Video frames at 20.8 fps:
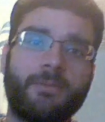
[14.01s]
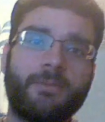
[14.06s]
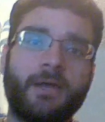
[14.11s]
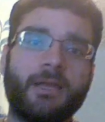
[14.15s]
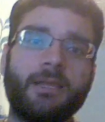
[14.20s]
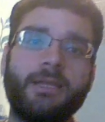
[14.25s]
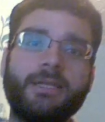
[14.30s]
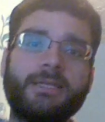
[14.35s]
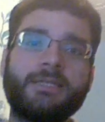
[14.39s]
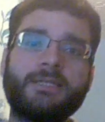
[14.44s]

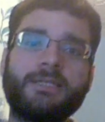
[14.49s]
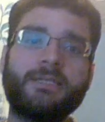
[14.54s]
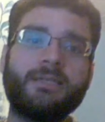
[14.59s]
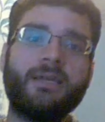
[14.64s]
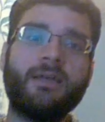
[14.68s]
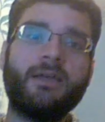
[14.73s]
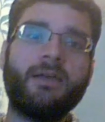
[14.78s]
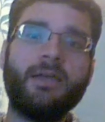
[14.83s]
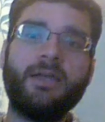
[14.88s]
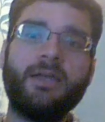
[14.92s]
but at
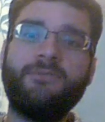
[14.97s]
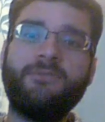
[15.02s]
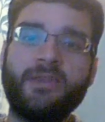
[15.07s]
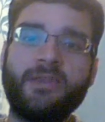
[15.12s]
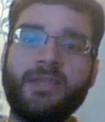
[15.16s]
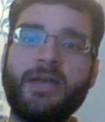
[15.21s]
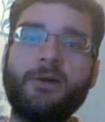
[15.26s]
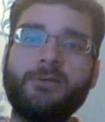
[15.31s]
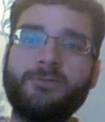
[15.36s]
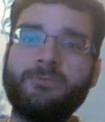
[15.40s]
least if
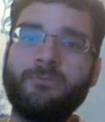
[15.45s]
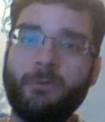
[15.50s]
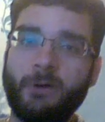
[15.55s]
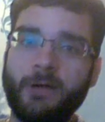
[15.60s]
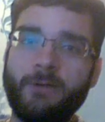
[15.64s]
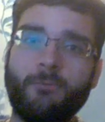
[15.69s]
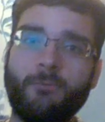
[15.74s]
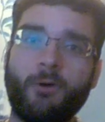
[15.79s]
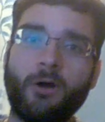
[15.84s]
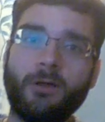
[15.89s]
he tells me
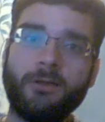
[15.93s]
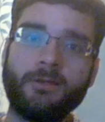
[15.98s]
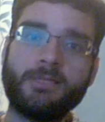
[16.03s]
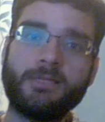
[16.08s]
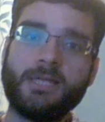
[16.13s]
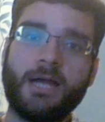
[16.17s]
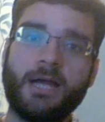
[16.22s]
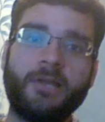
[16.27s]
what he wants,